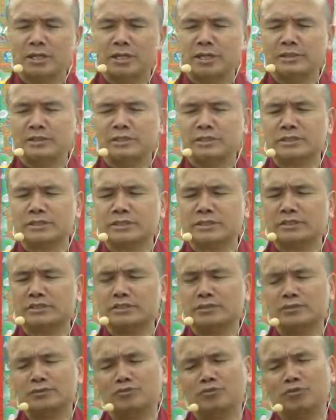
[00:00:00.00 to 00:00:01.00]
And she said,
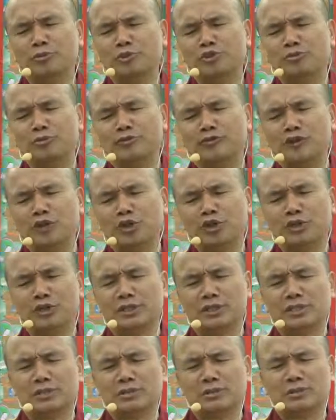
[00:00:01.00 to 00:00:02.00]
for me to be very
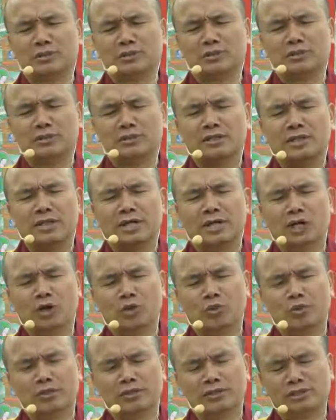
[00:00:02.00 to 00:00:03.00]
honest, I
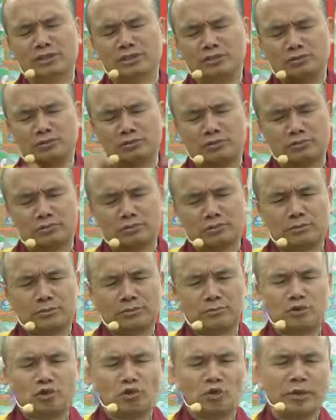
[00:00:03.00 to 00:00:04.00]
want
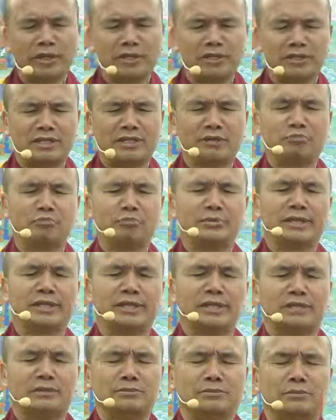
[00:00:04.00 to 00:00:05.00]
wealth and
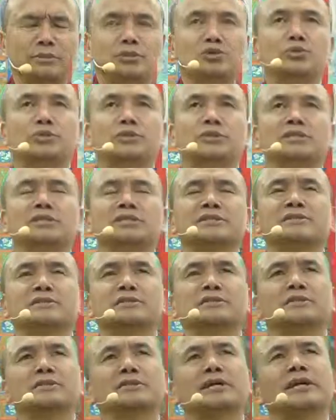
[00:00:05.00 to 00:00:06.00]
money. So with
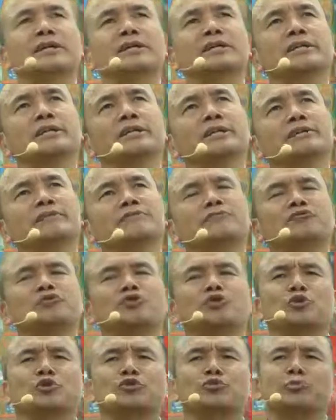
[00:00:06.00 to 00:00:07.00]
this, I can have
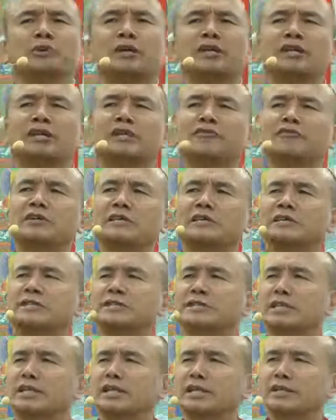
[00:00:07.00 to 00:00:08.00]
an
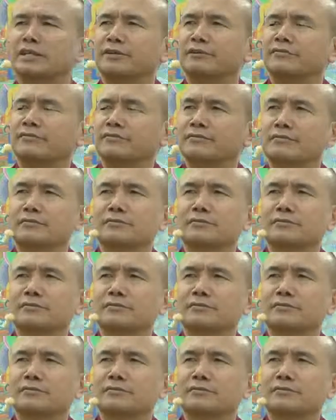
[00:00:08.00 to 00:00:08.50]
easy life,